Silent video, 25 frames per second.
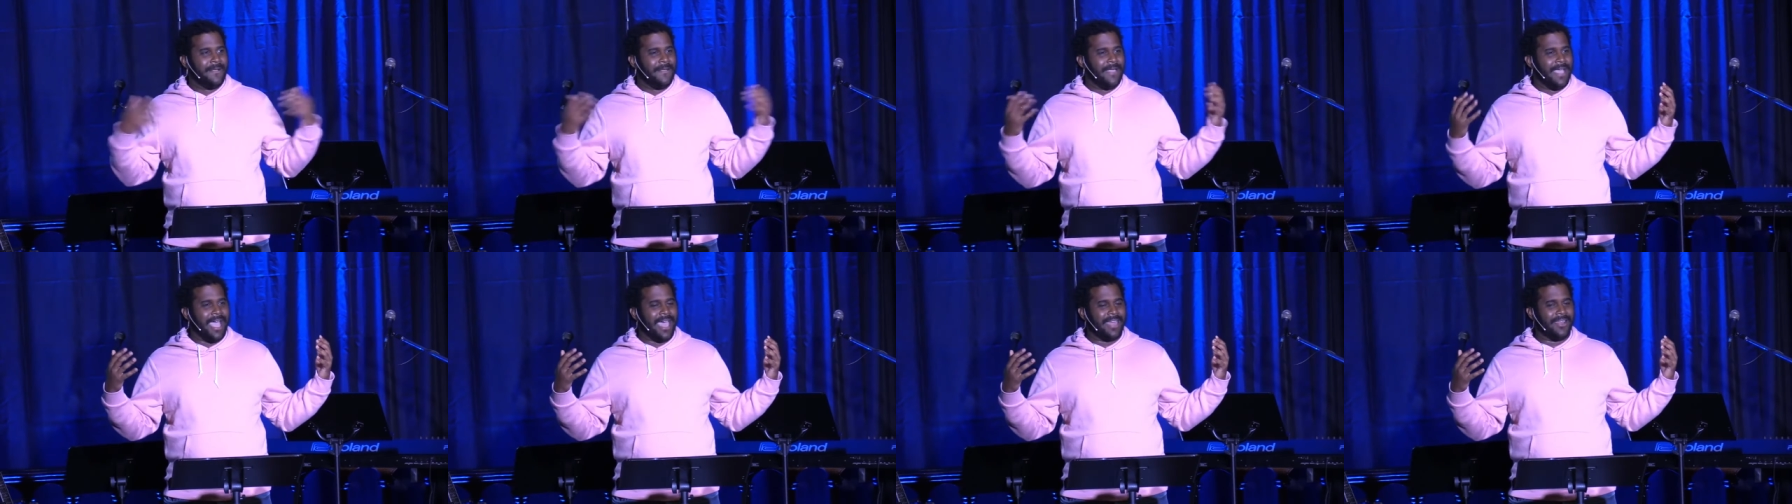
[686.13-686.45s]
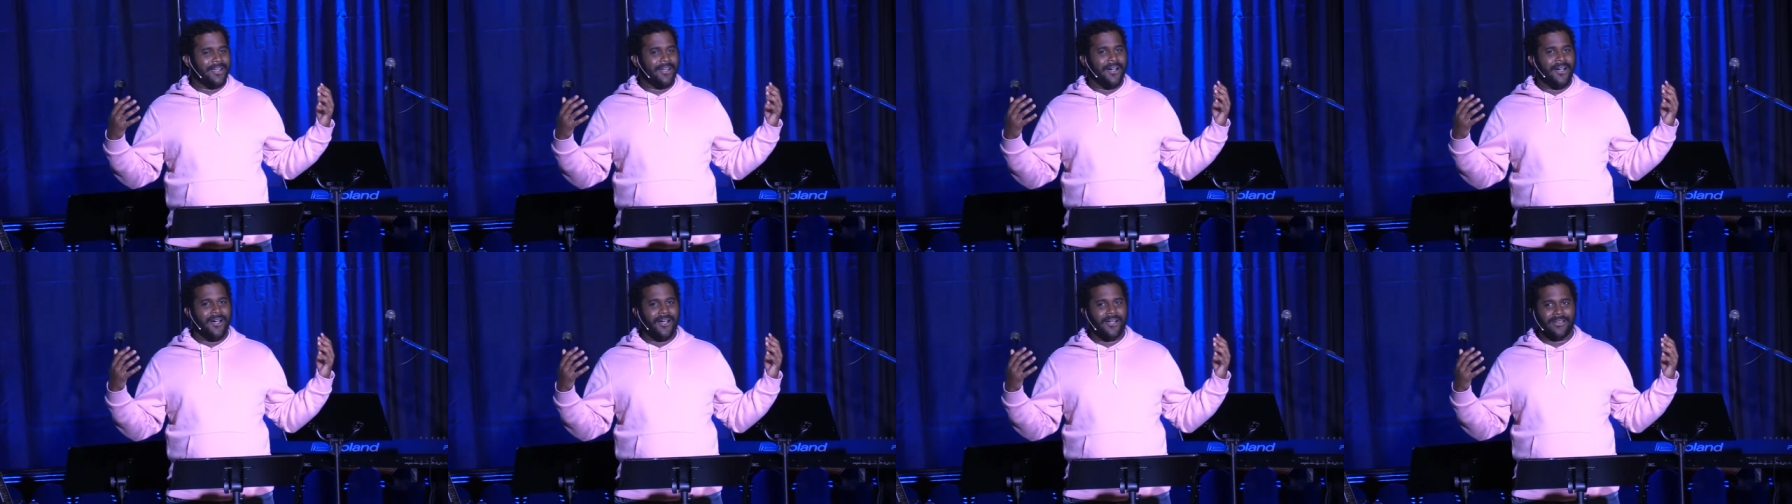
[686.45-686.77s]
had
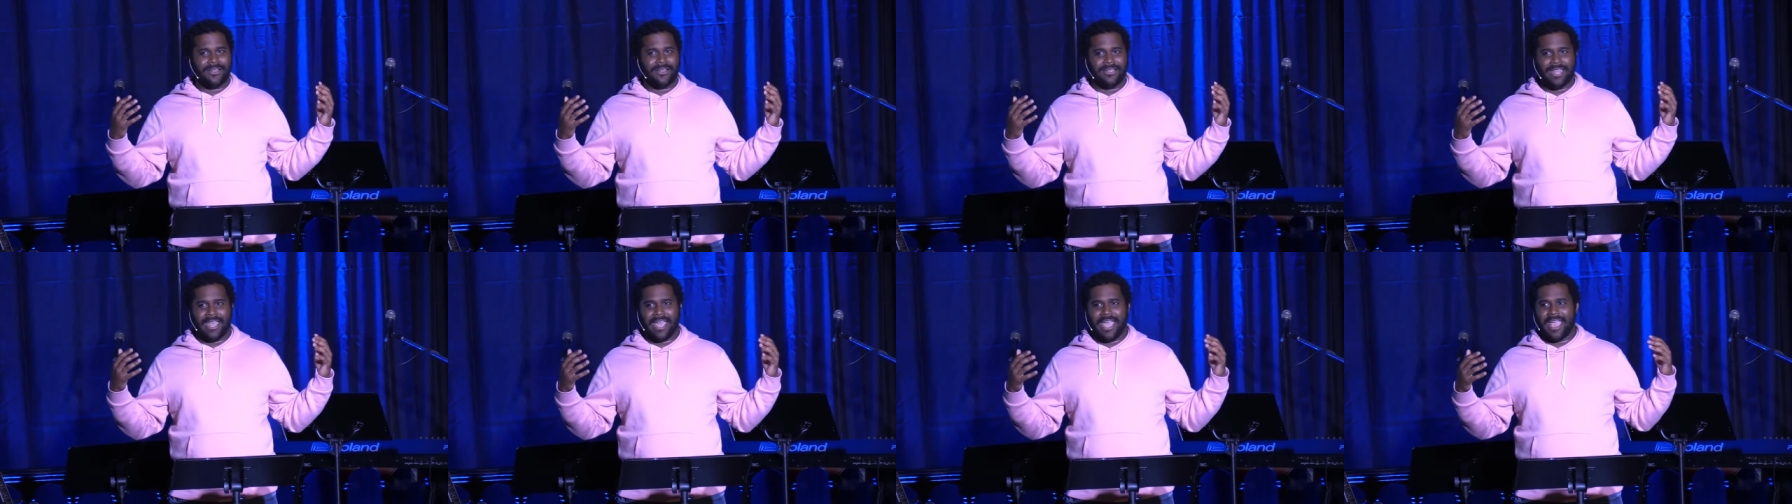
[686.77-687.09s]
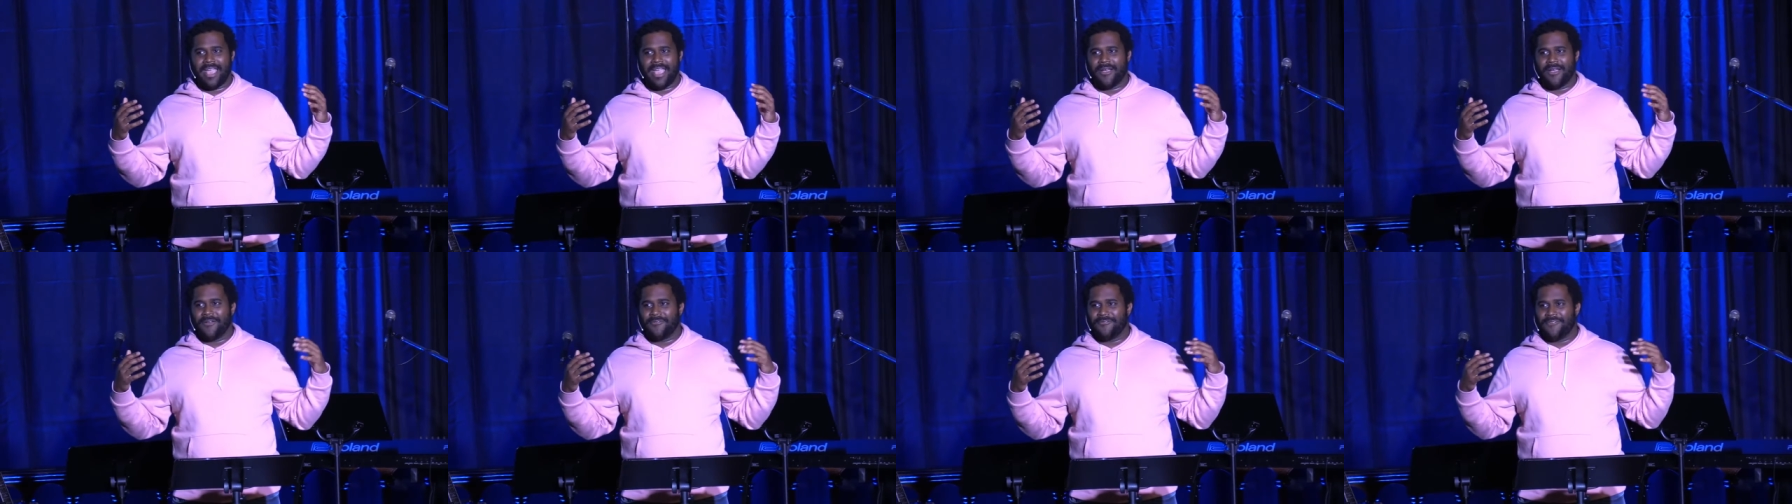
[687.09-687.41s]
a hard
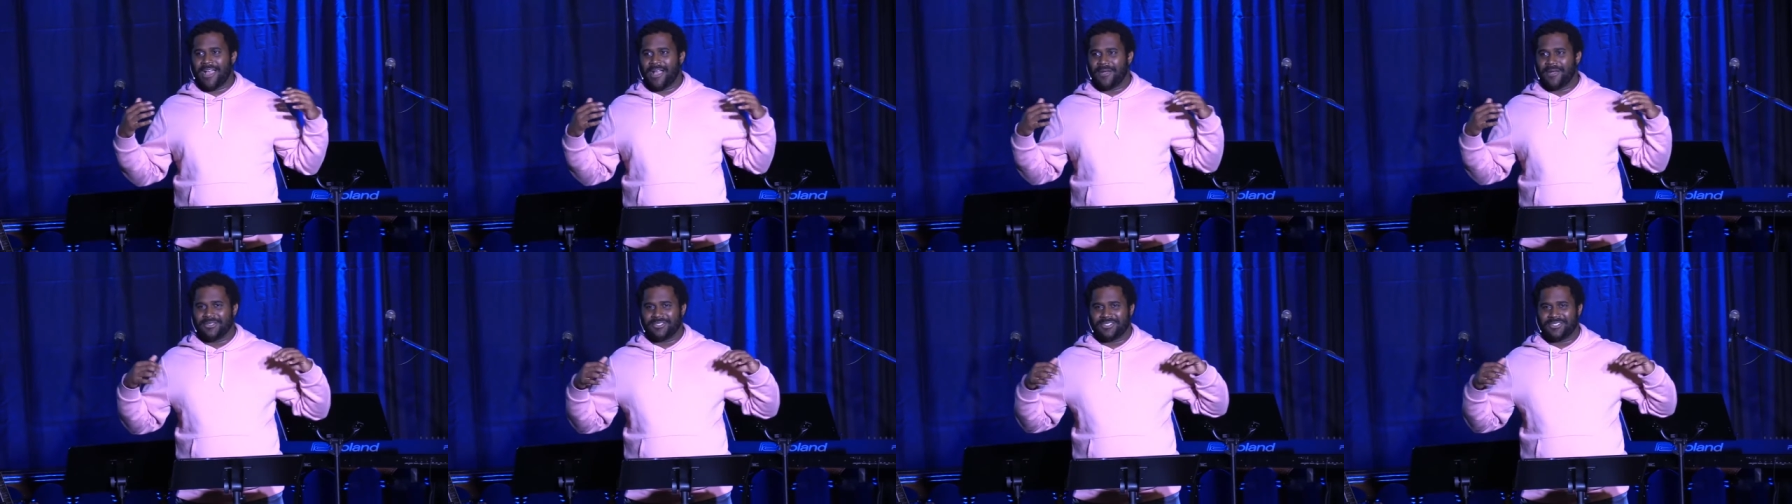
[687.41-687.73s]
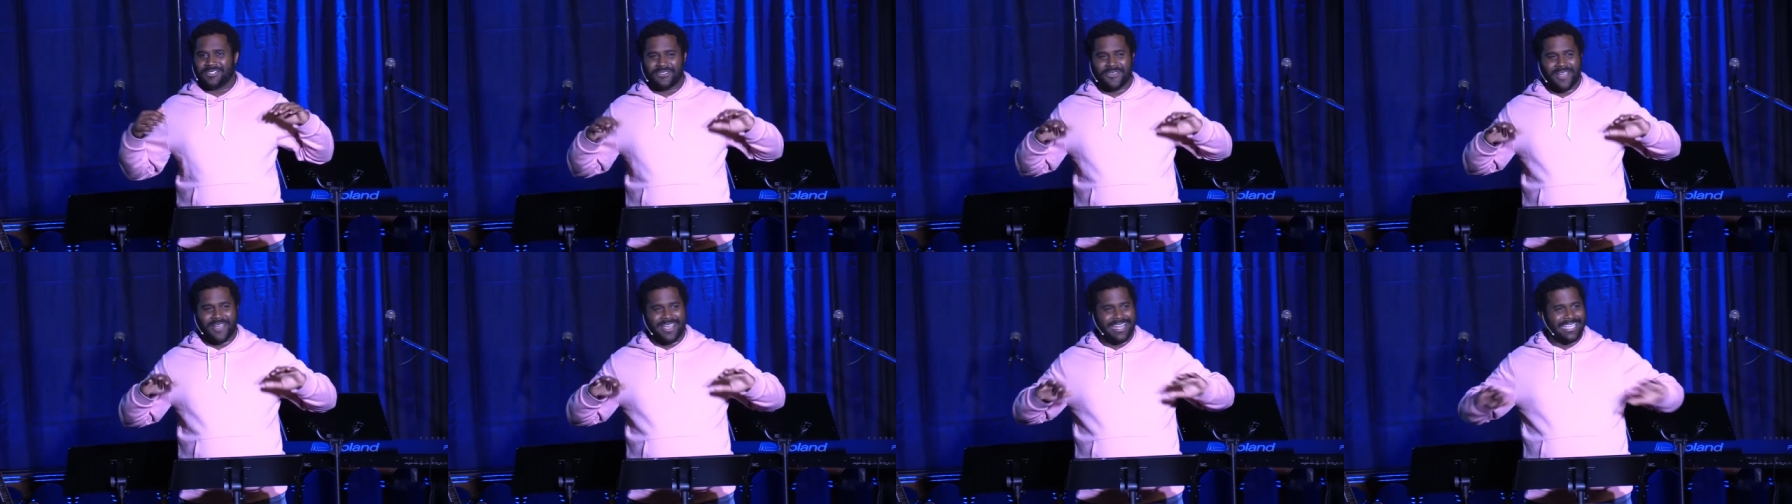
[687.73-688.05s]
day or if I was
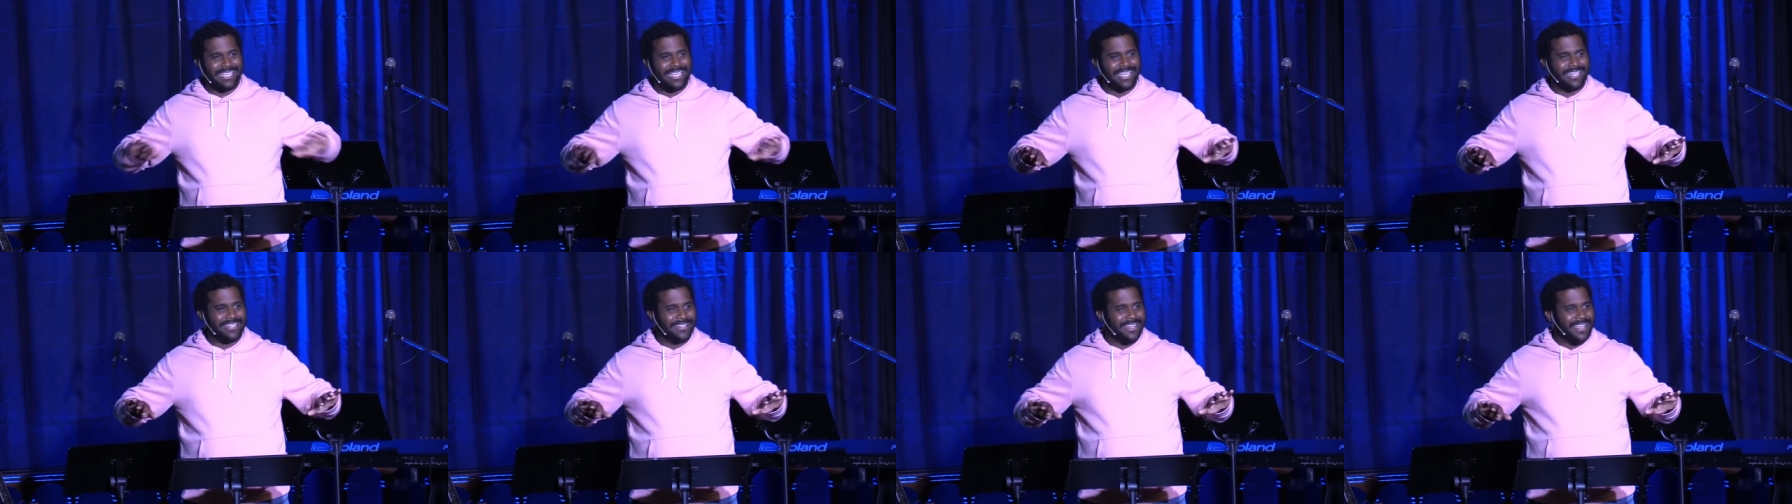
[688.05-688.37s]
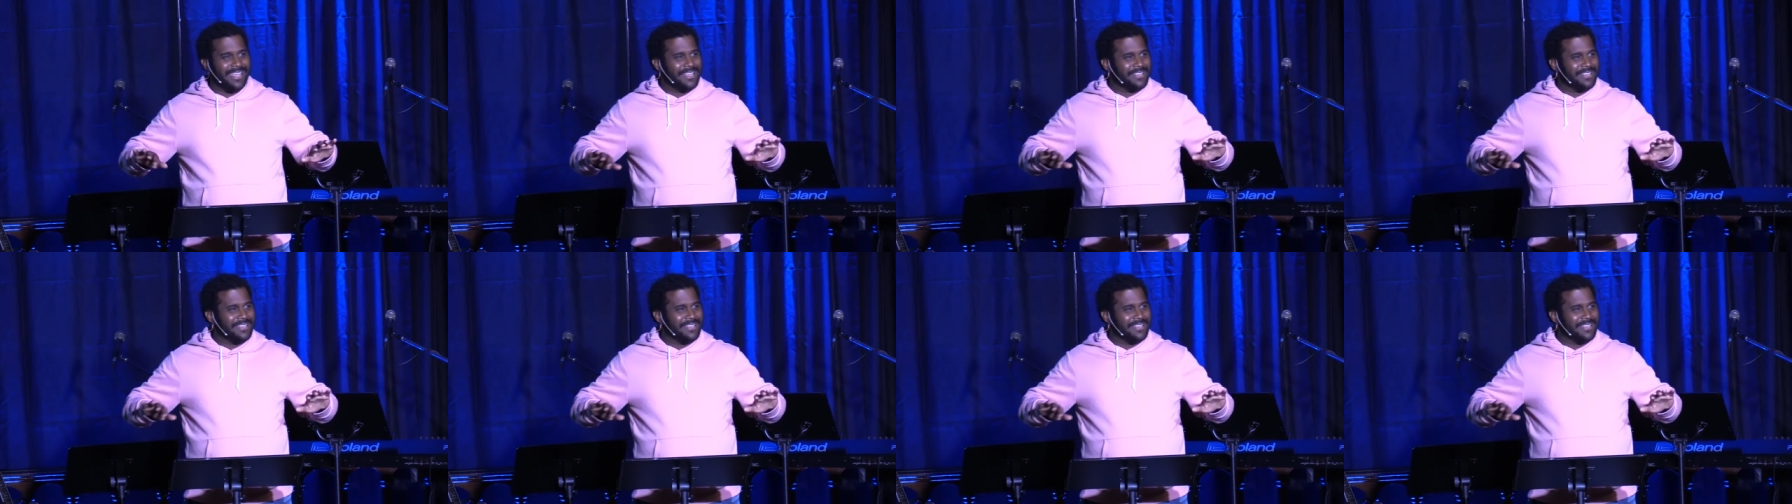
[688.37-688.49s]
trying to get